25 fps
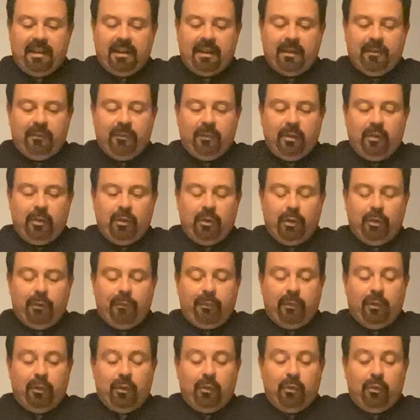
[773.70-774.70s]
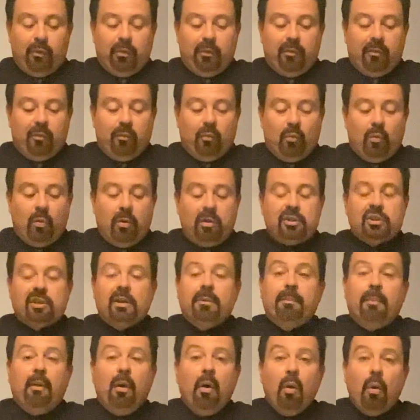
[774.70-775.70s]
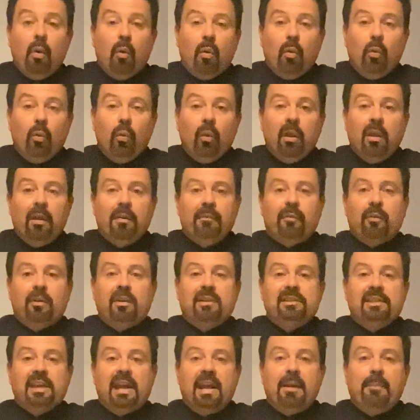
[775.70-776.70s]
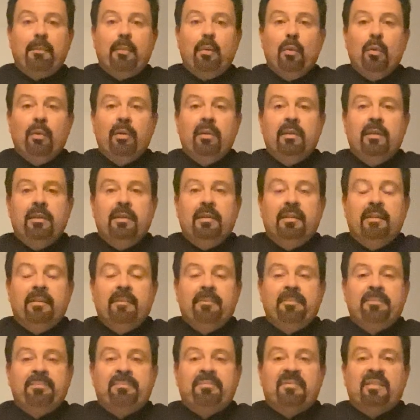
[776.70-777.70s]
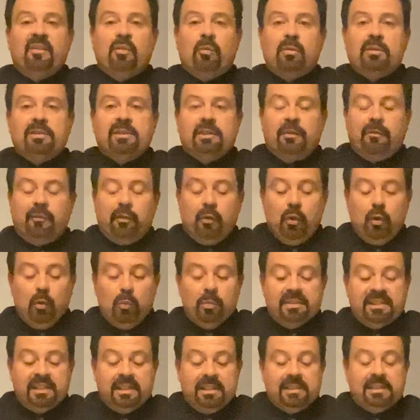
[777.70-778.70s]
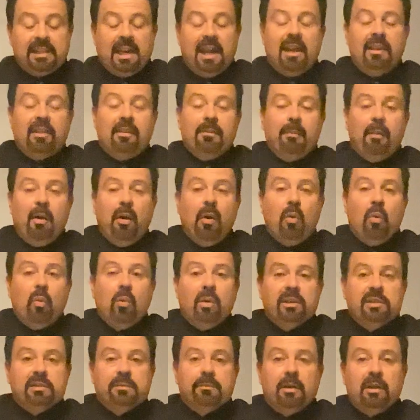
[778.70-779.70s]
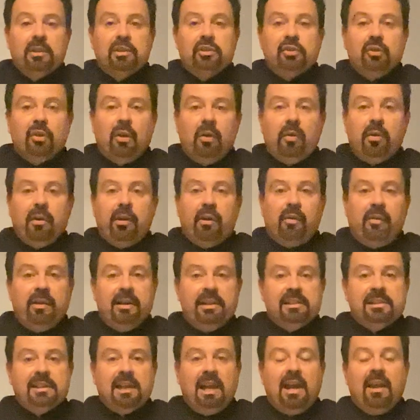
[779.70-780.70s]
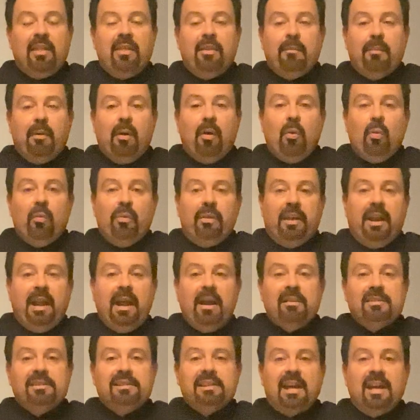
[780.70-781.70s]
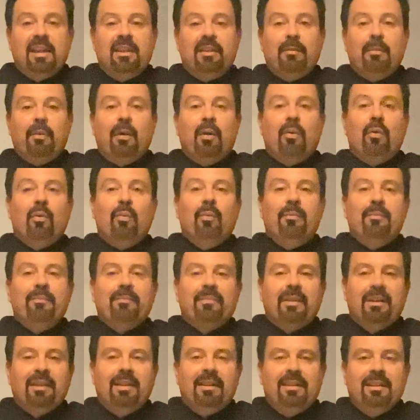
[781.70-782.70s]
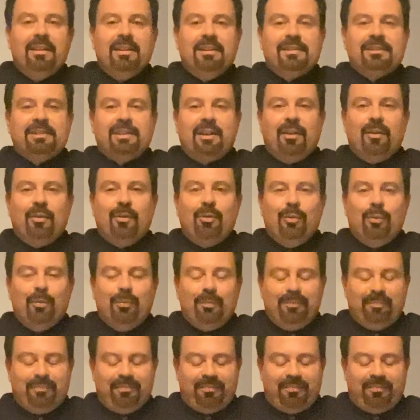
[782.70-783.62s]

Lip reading: if you wash a bowl, for example, of course the food was inside the bowl. It's much dirtier inside the bowl than outside the bowl. So,